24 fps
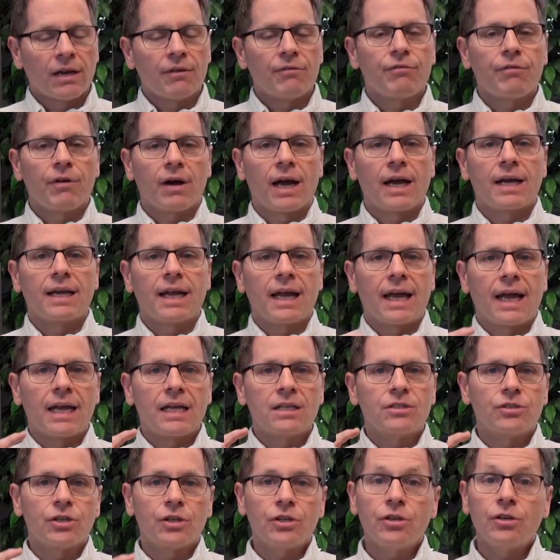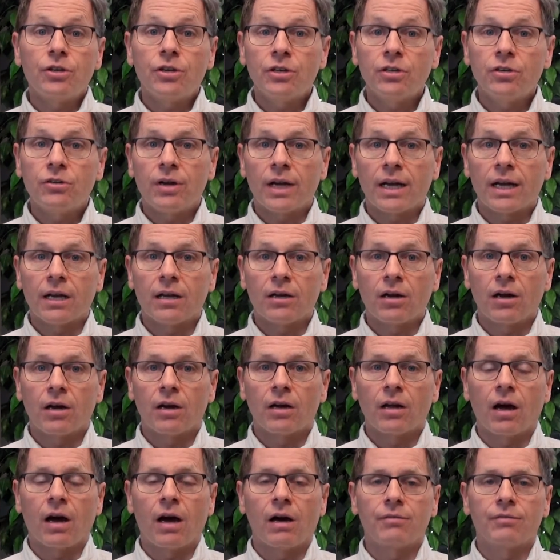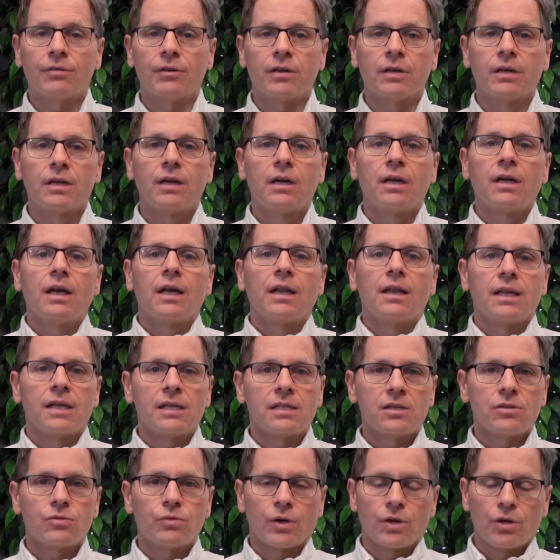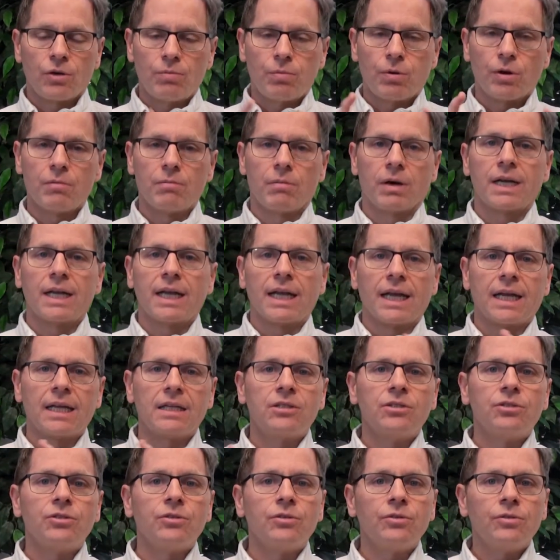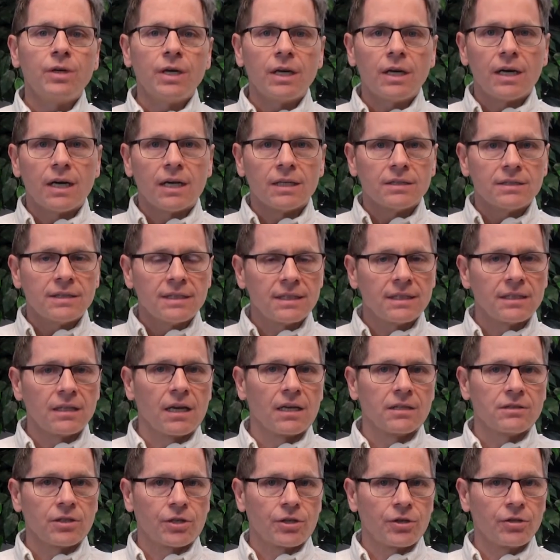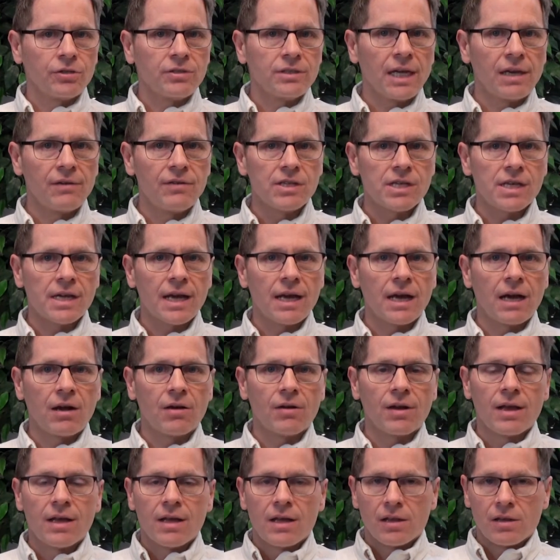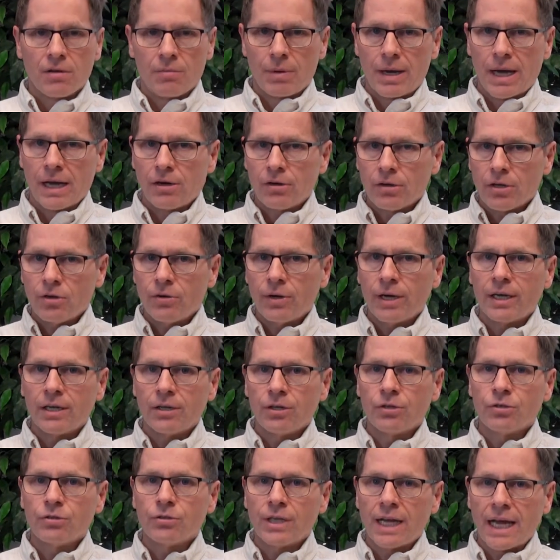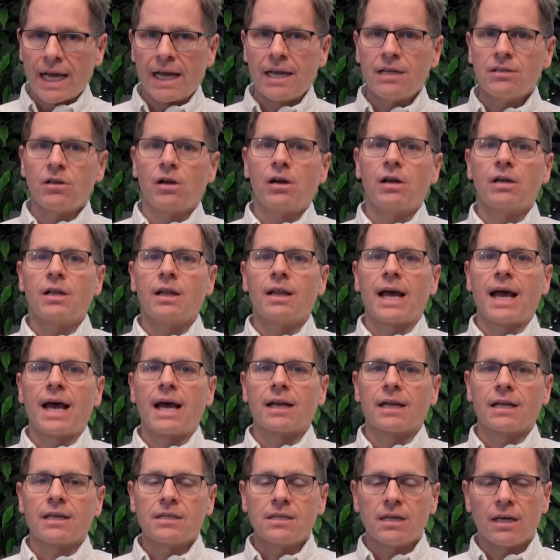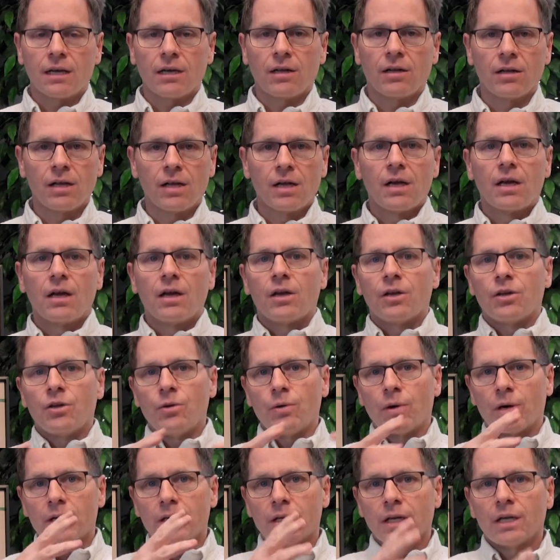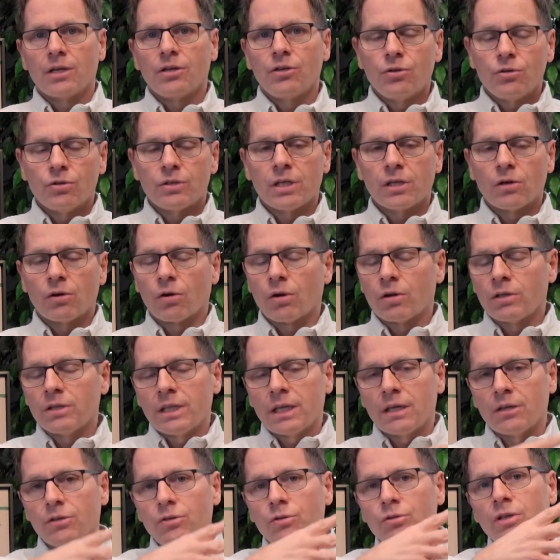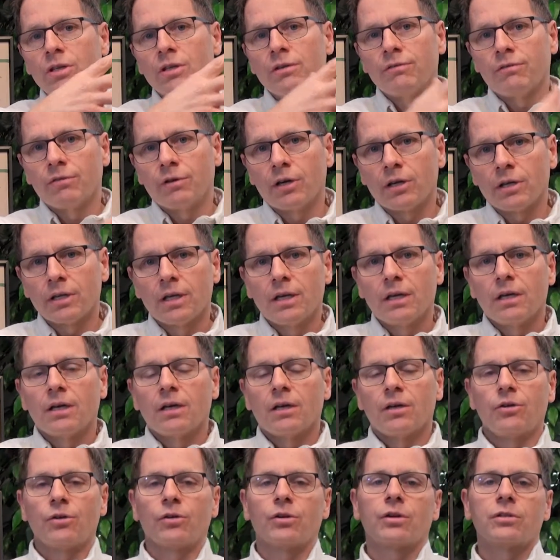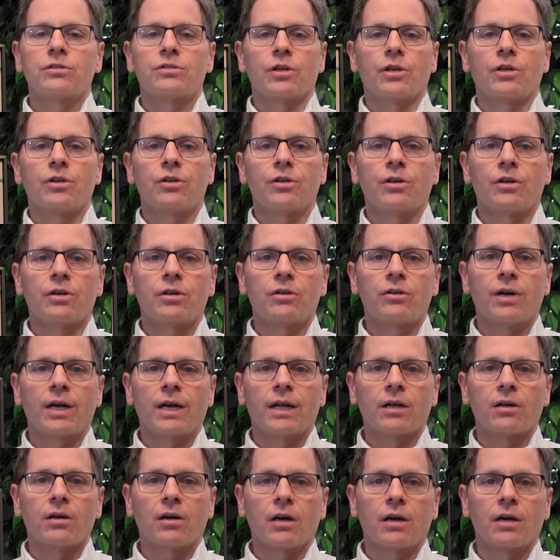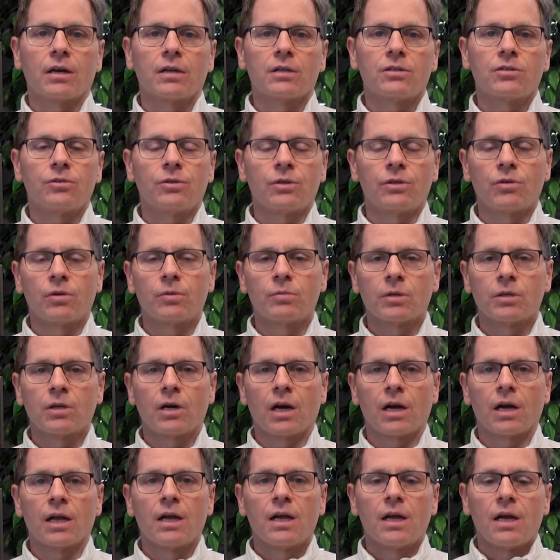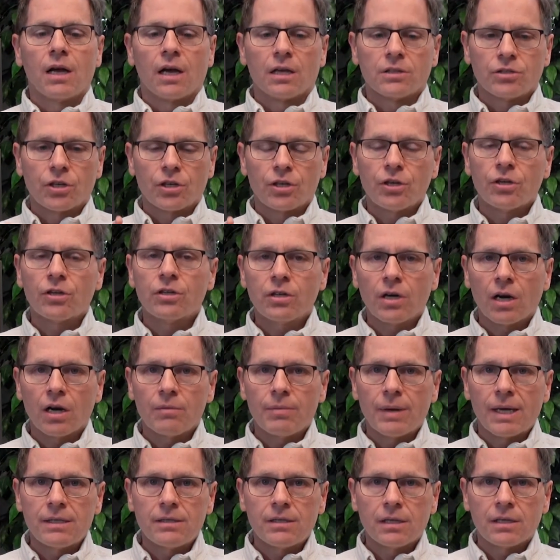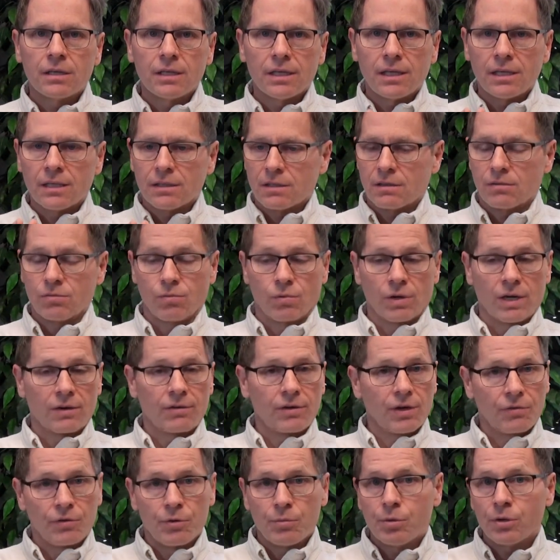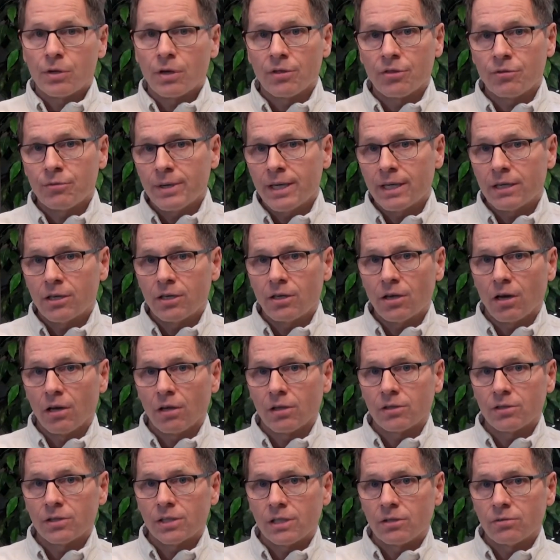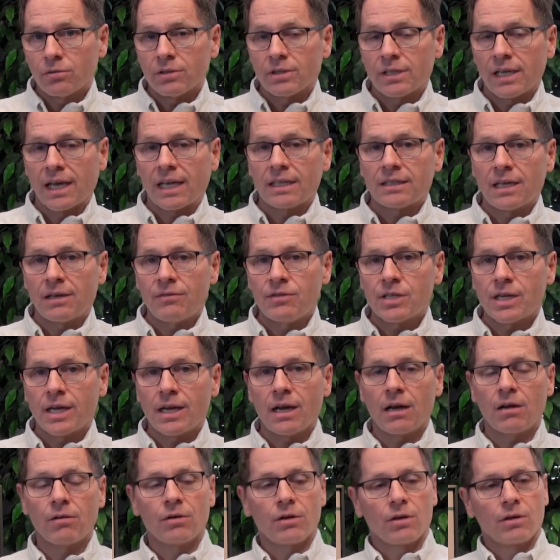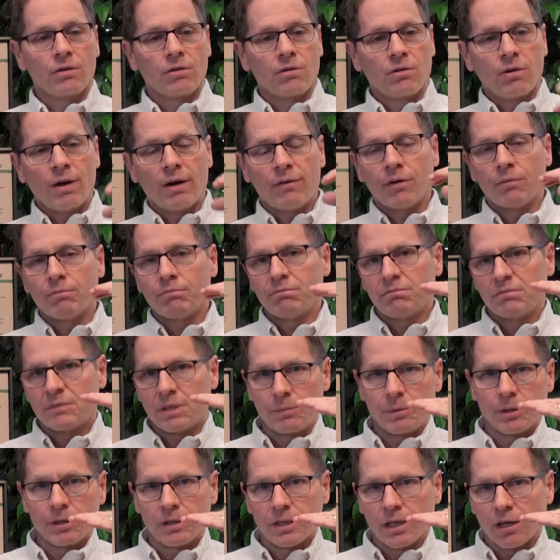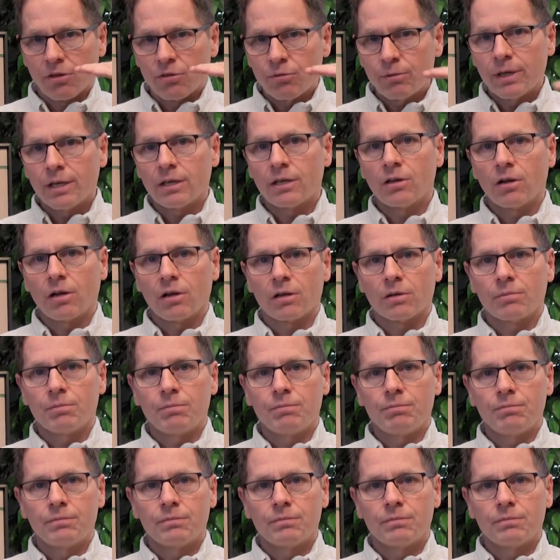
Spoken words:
and find a secured credit card offer. This is where you put money into a secured savings account. The bank or the credit union hangs on to that until you are done using, or until you convert your secured credit card to a normal card. A secured card, basically, it's whatever. If you put on $300 into a savings account, you have typically a $300